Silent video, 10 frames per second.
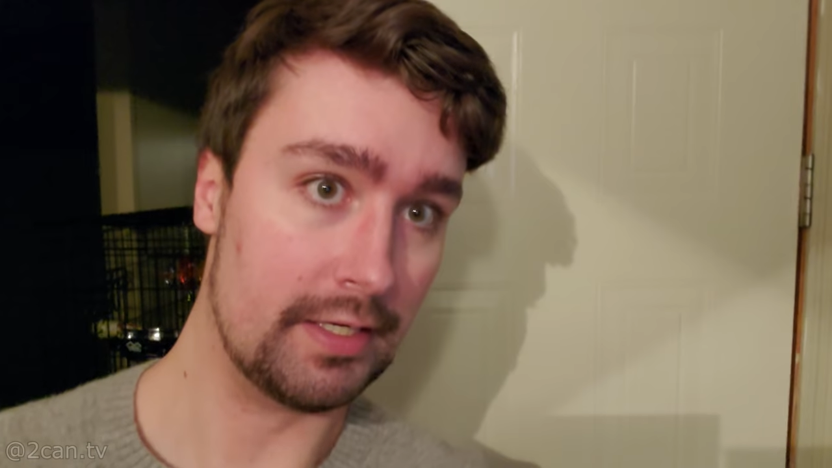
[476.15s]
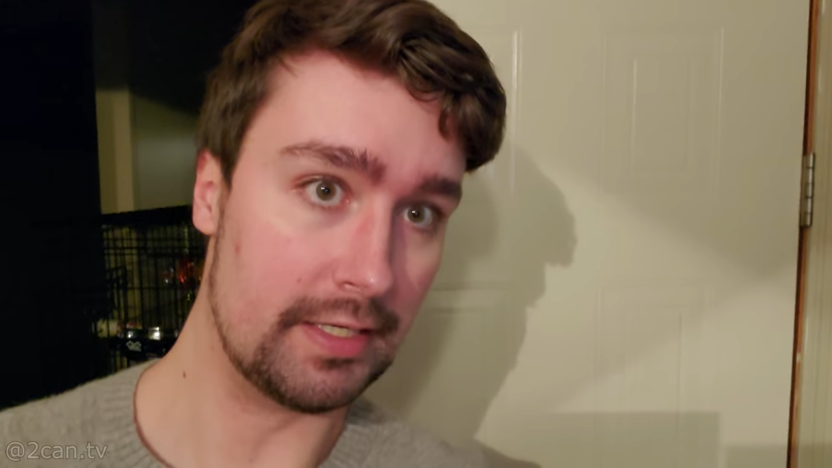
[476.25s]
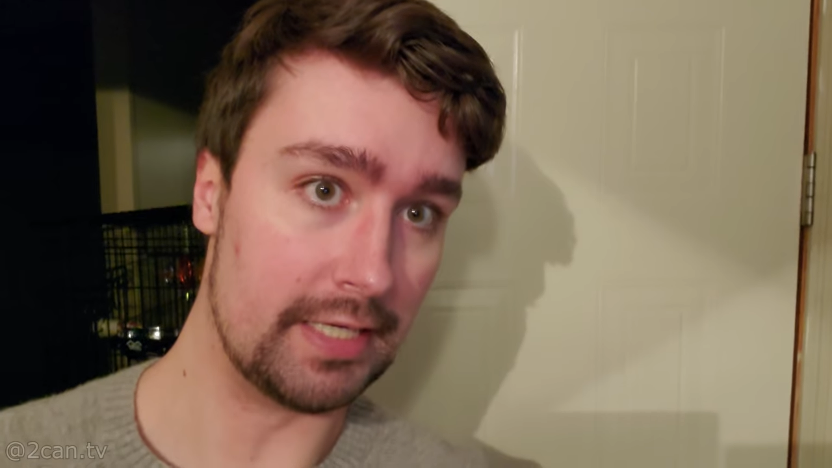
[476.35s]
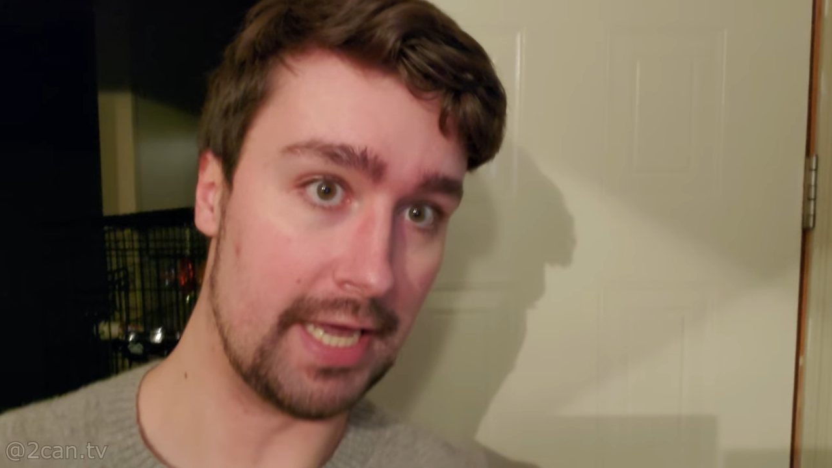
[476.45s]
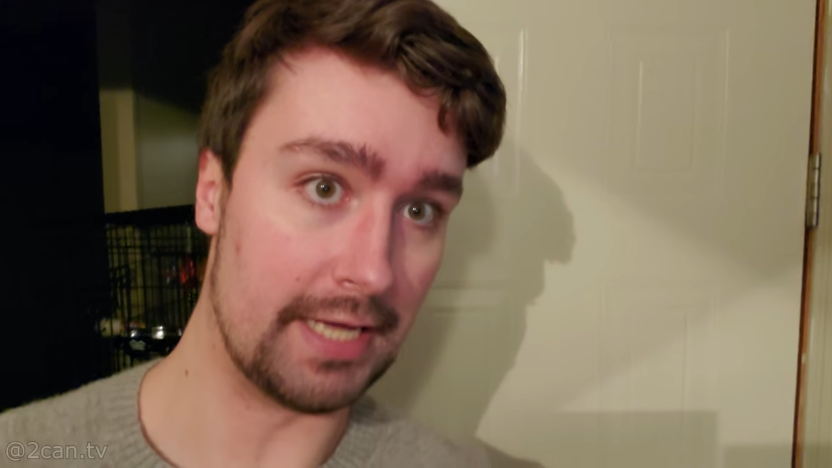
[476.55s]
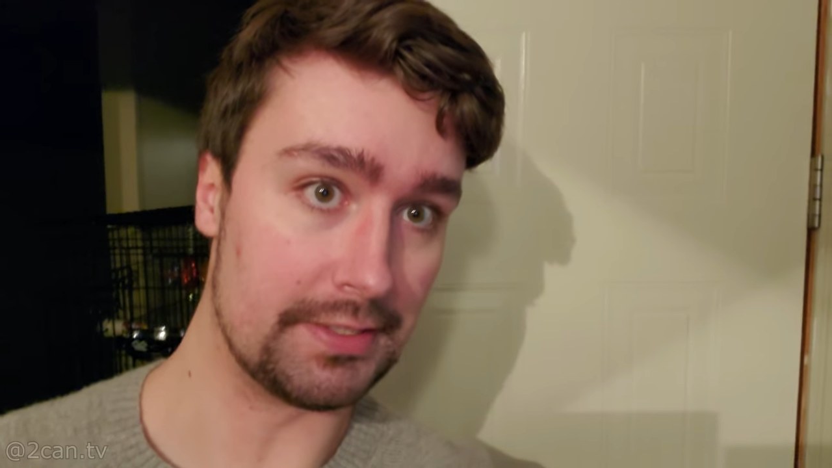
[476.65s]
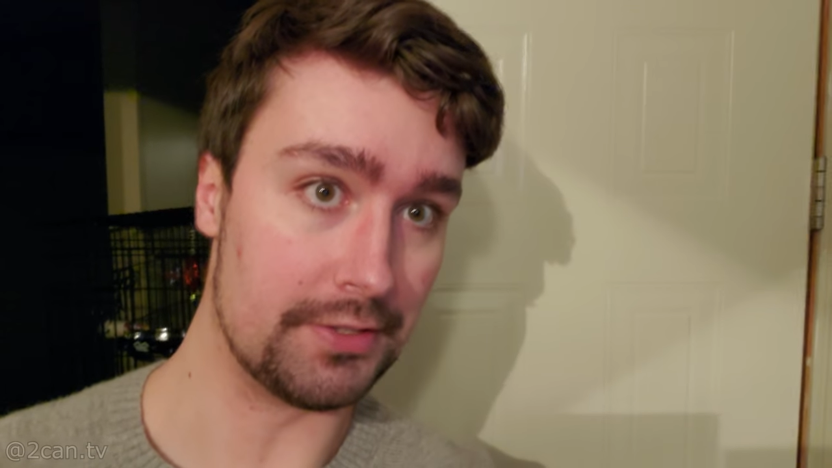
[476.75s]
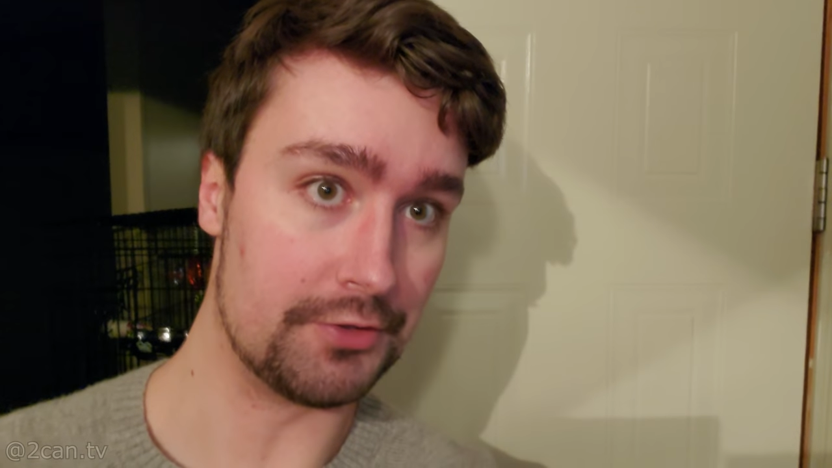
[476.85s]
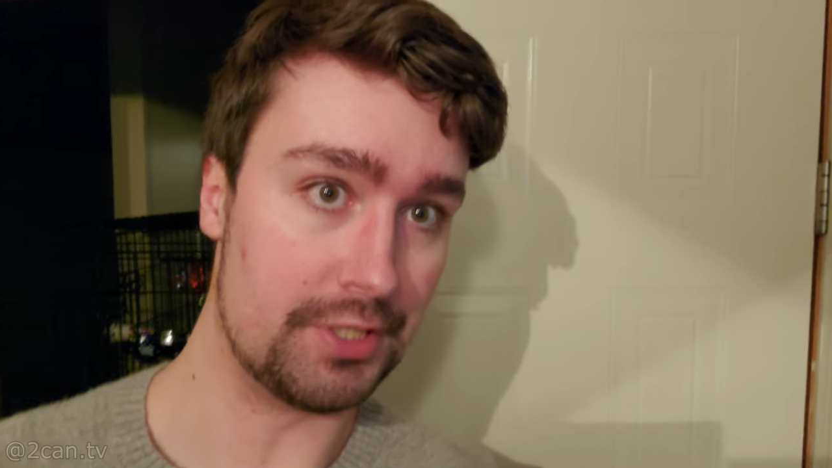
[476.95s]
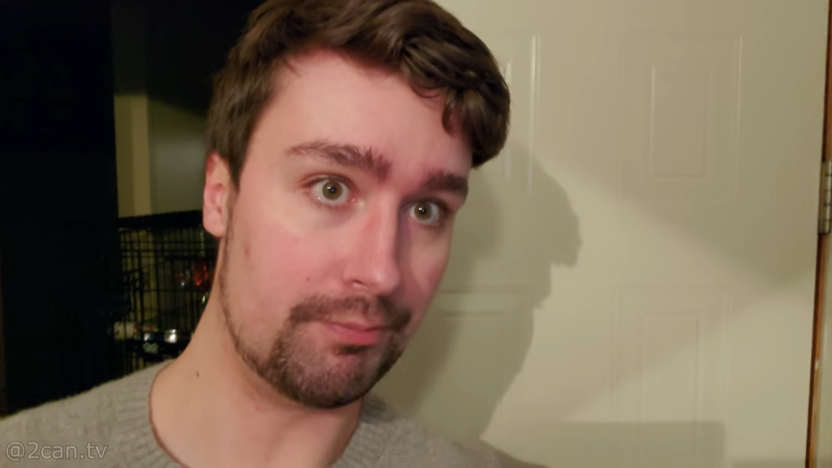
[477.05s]
Yeah,
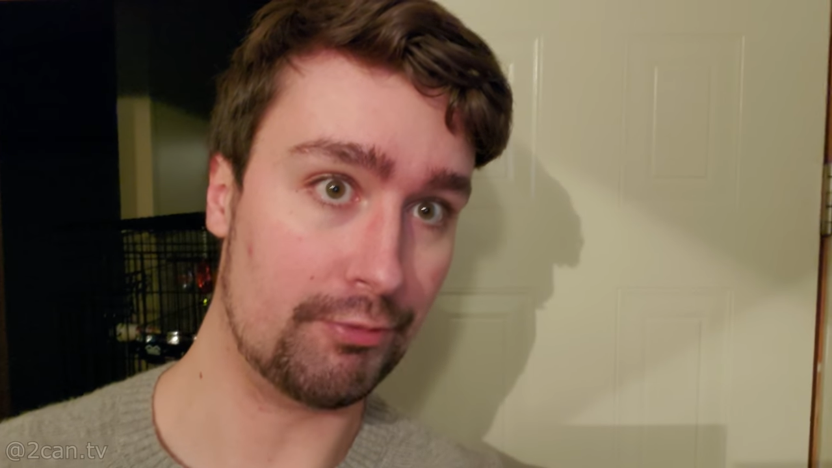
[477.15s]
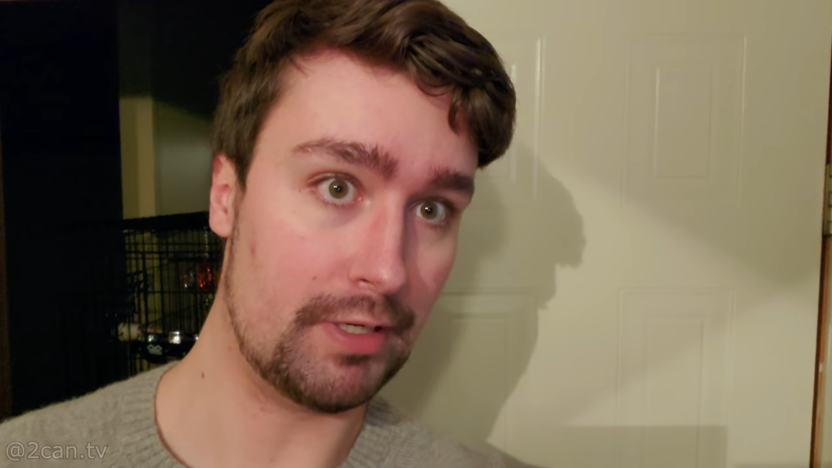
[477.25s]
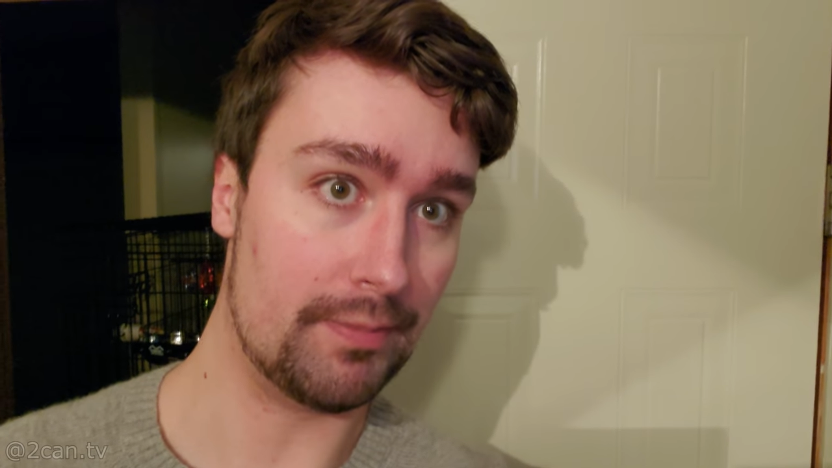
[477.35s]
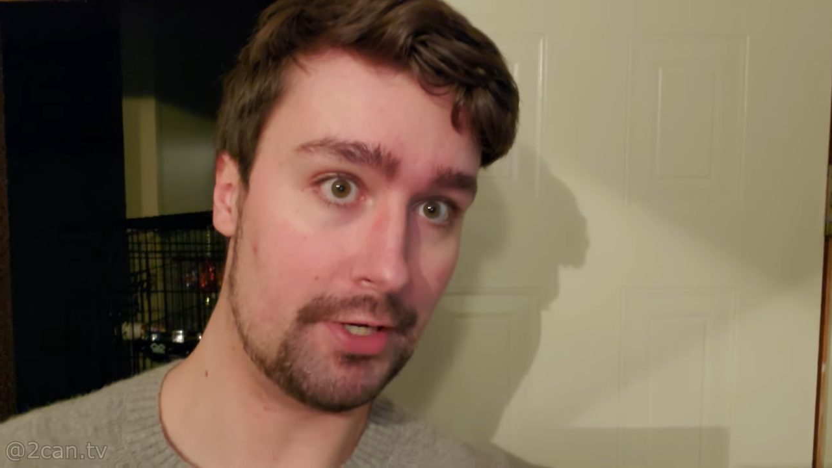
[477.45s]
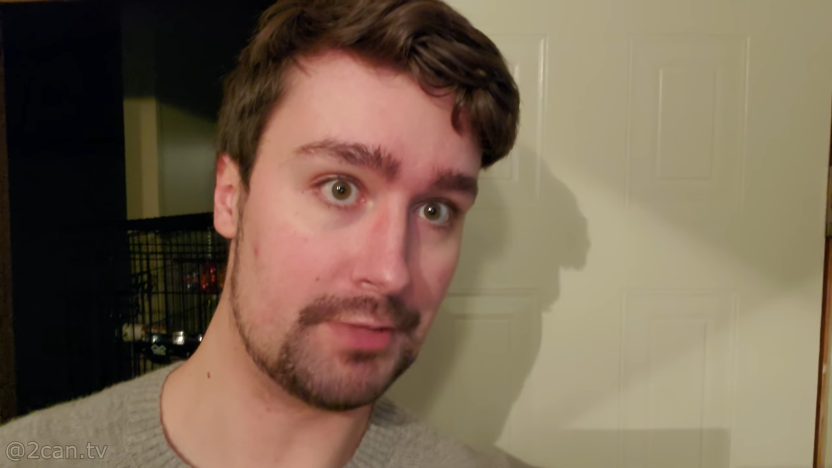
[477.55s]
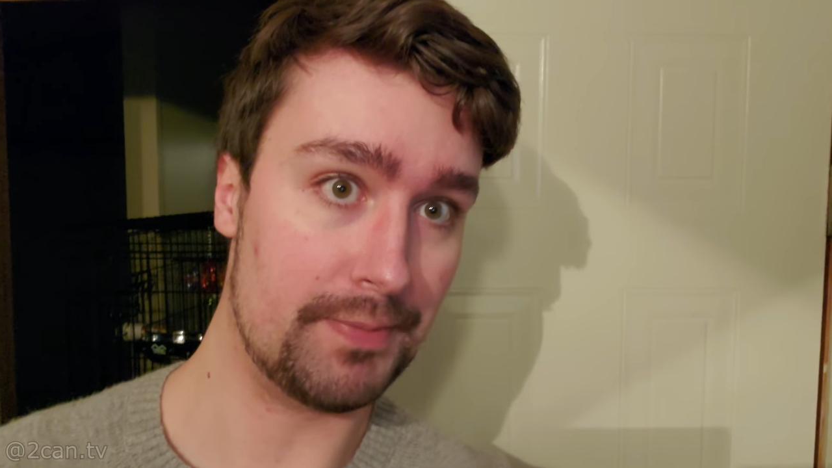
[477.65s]
so she pretty much